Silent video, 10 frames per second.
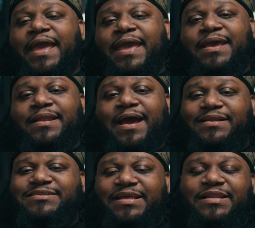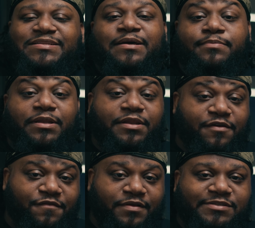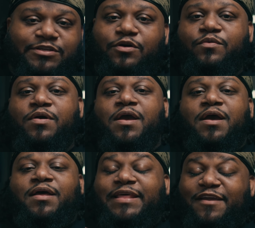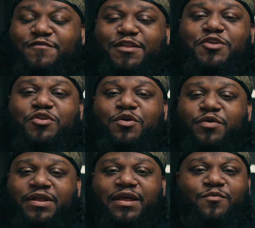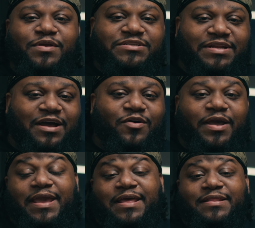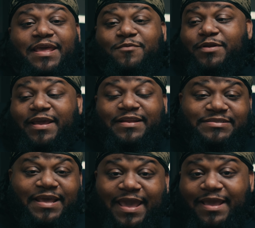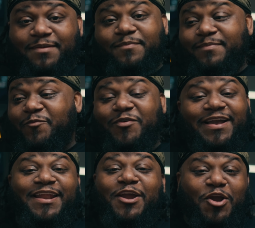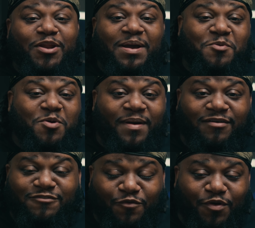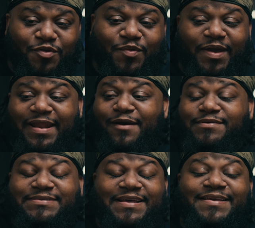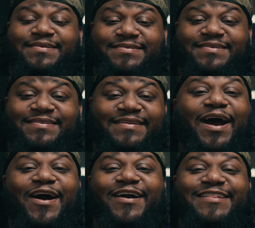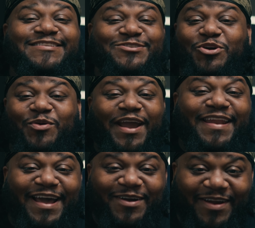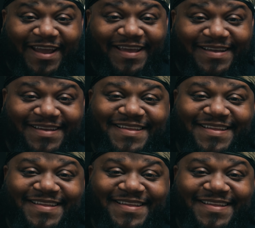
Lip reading: And I just needed something different. So thankfully, Uineer went ahead and reached out, and they went ahead and said, hey, we got an ergonomical mouse for you. And I was like, dog, let's do it right now, right?